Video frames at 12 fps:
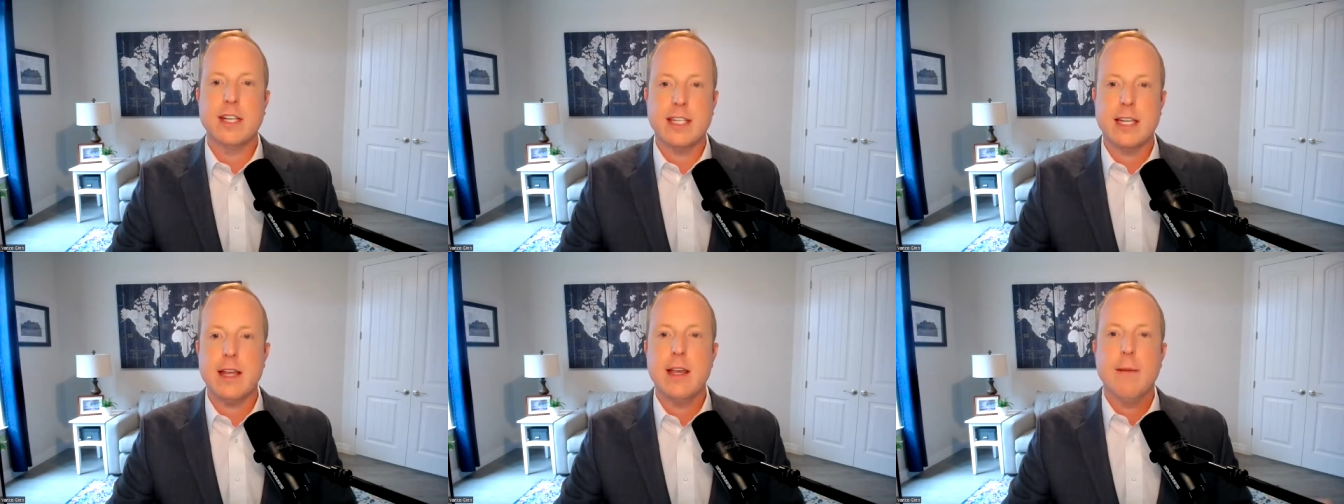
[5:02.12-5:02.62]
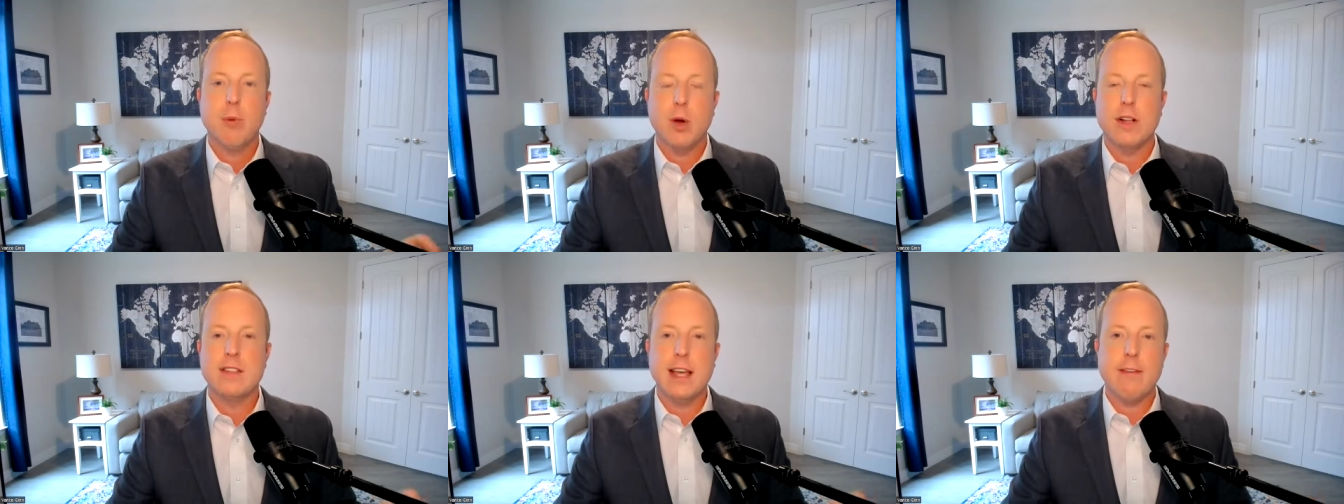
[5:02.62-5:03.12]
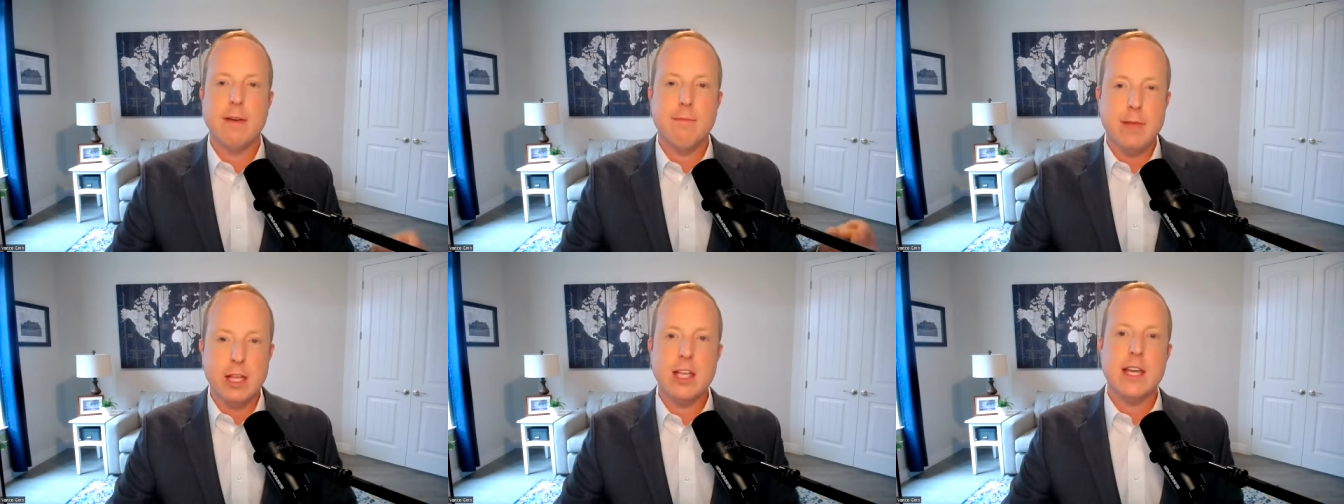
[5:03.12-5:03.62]
sixty point seven
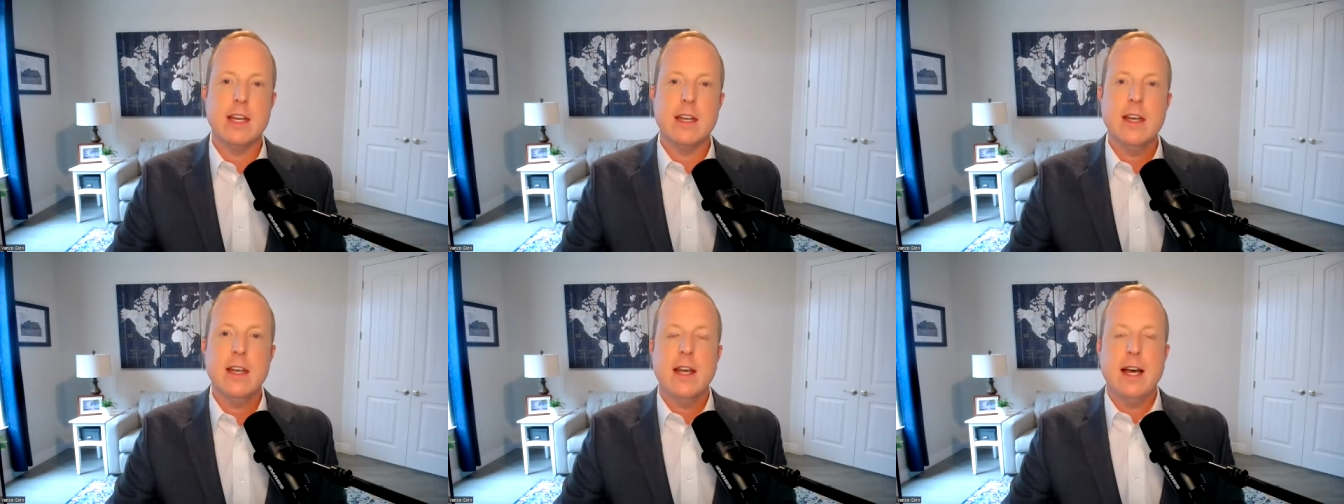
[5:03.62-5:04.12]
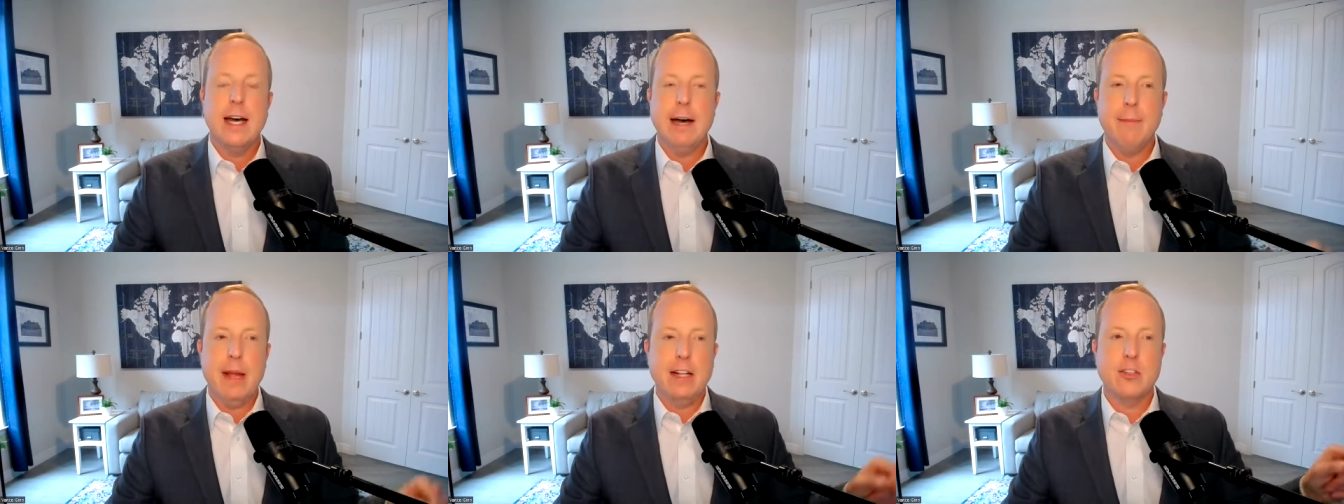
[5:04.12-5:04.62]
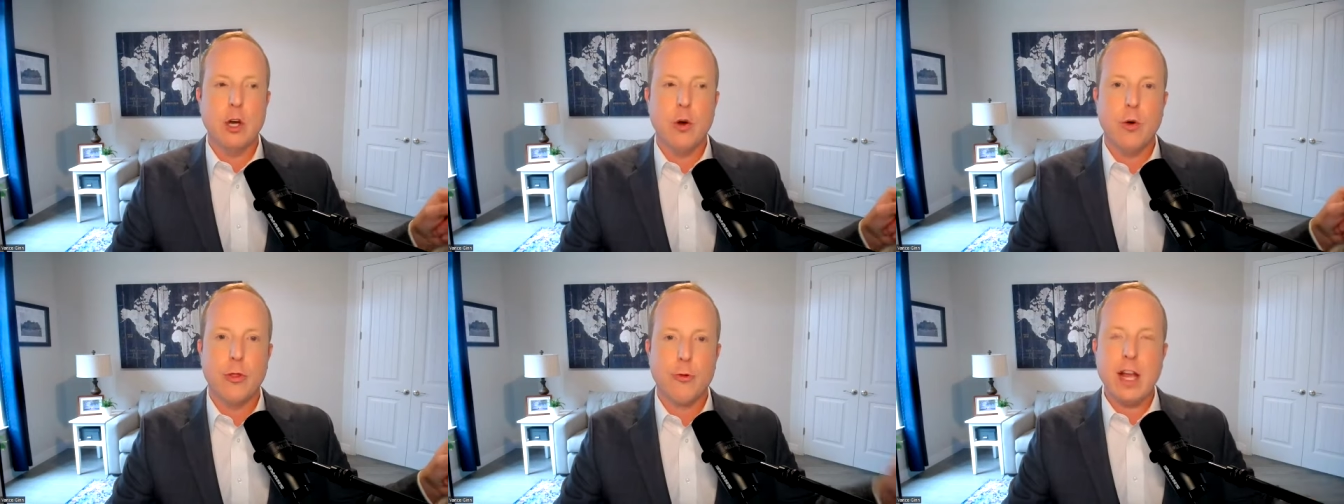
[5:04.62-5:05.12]
million Um, and
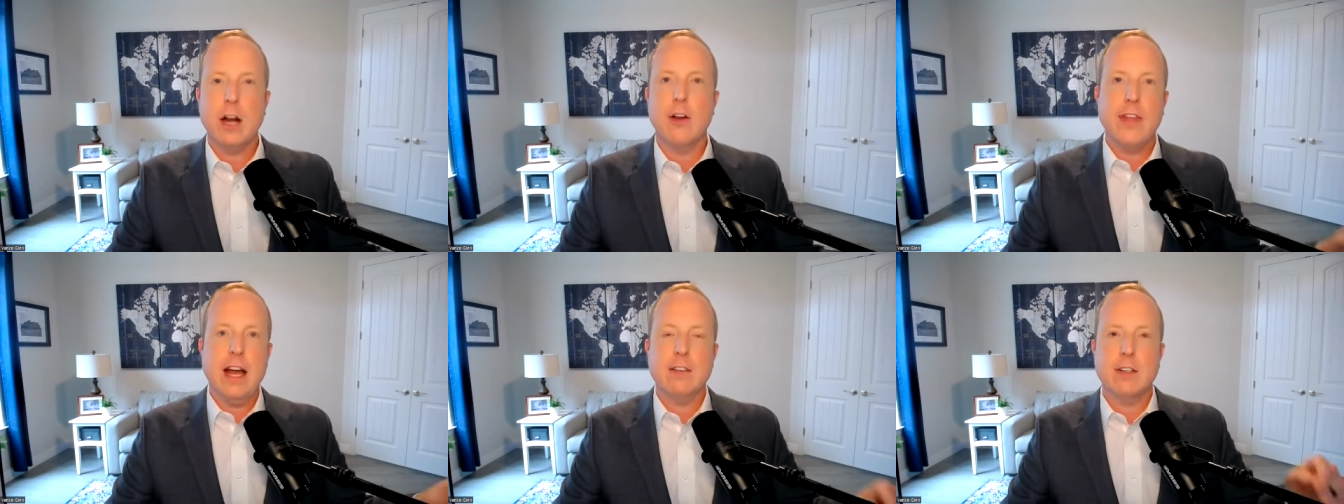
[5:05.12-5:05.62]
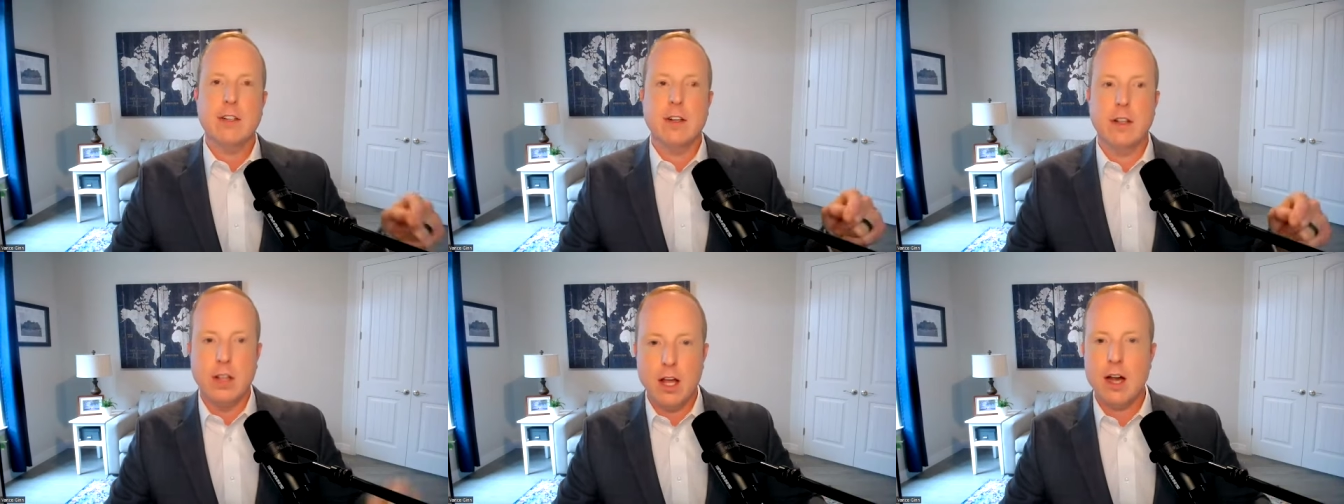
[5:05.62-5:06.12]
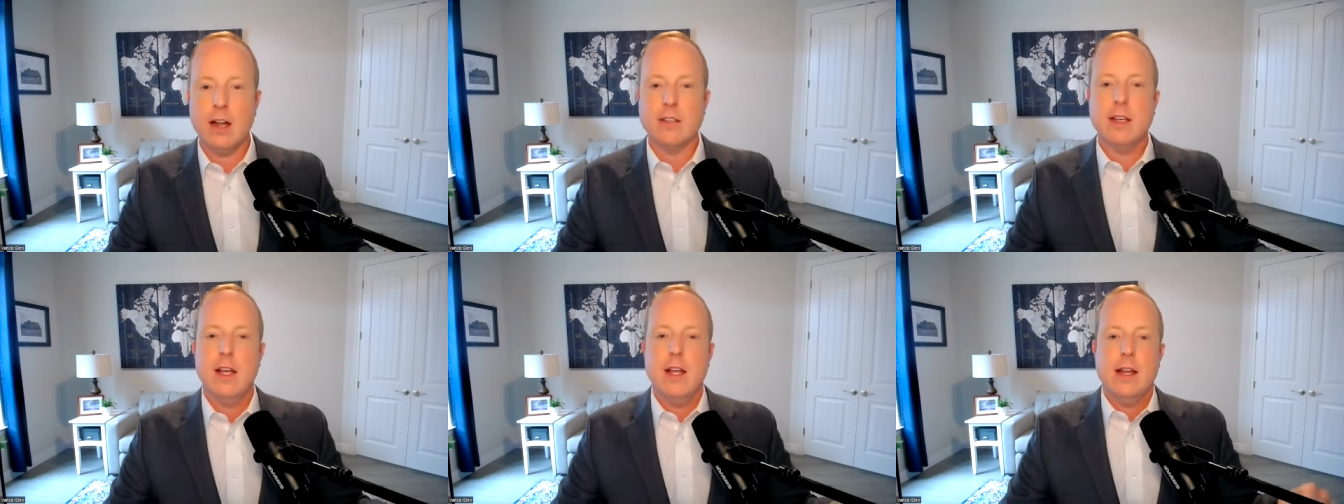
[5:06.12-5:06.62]
so three hundred thousand loss.